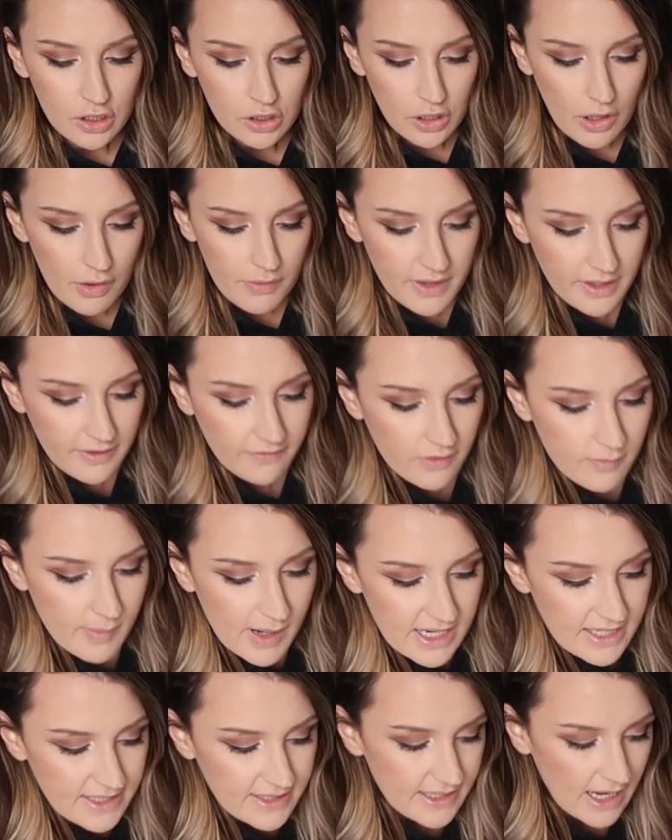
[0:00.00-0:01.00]
clothing for
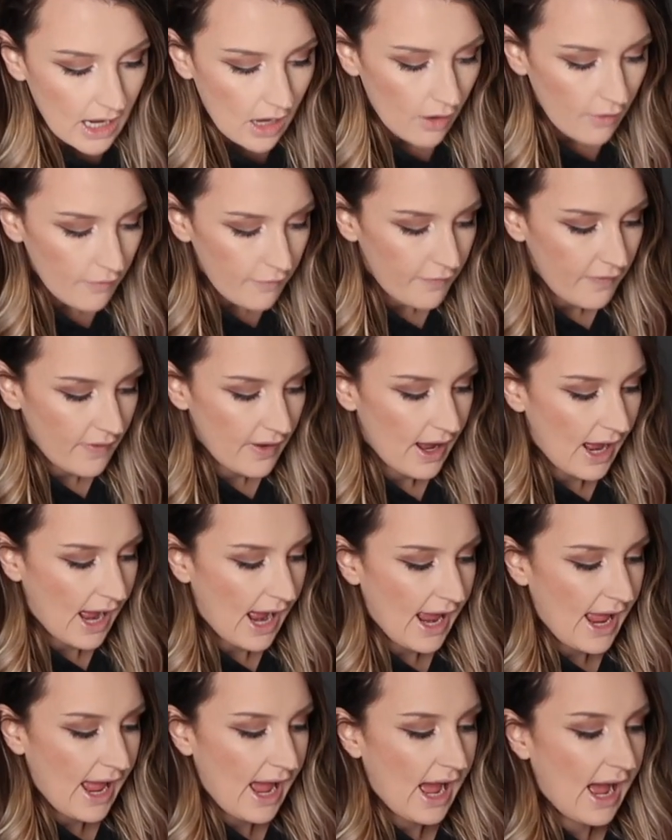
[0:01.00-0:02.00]
myself,
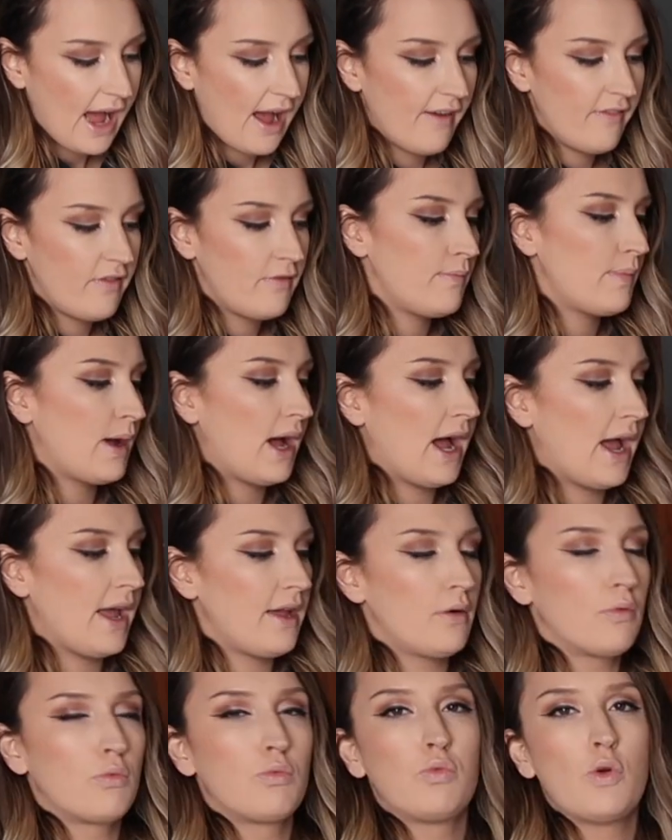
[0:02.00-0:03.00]
I have
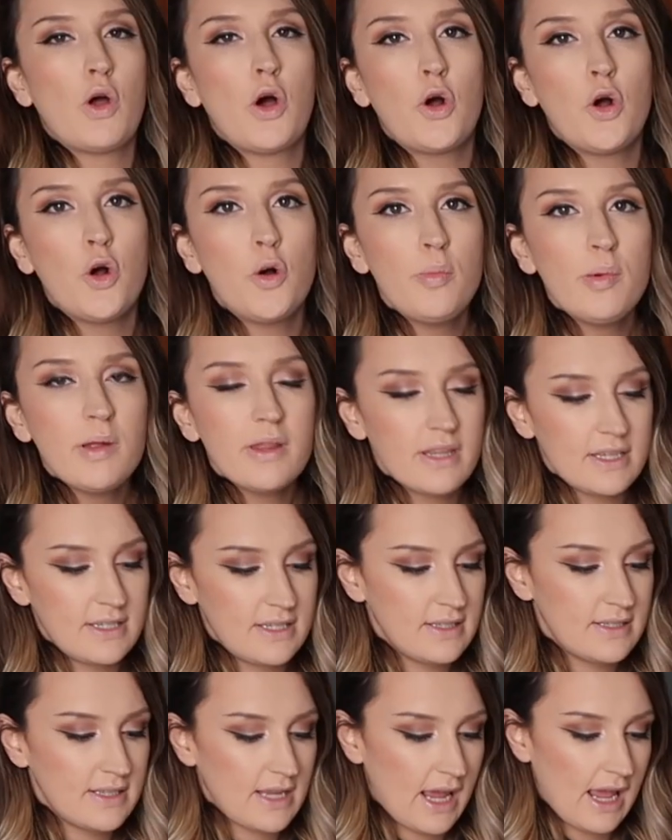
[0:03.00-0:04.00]
my robe. This
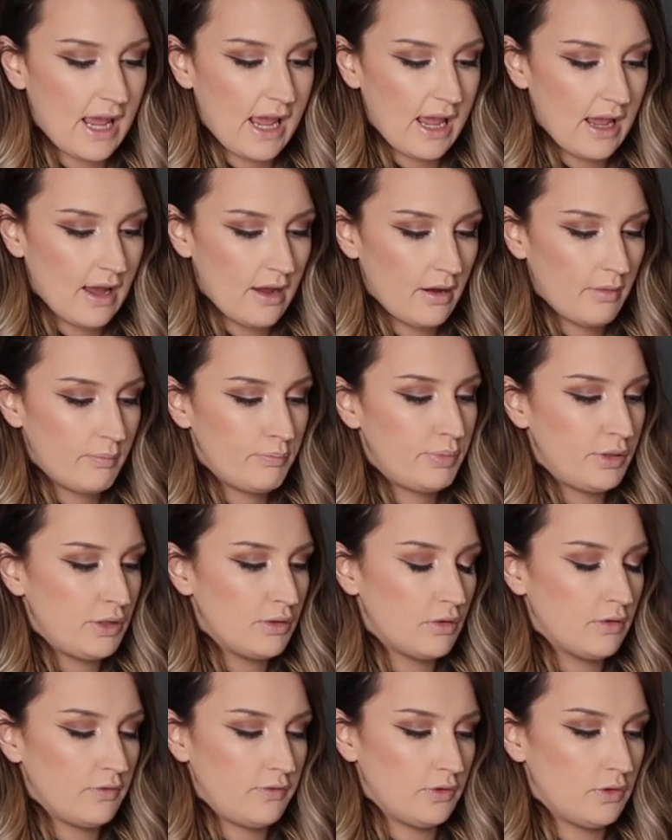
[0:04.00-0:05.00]
is a
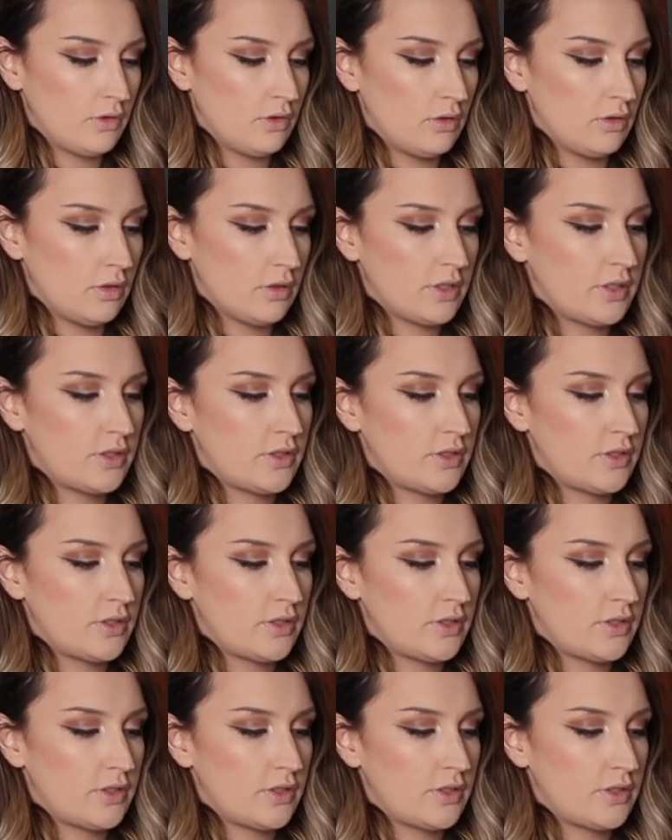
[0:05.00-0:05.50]
beautiful,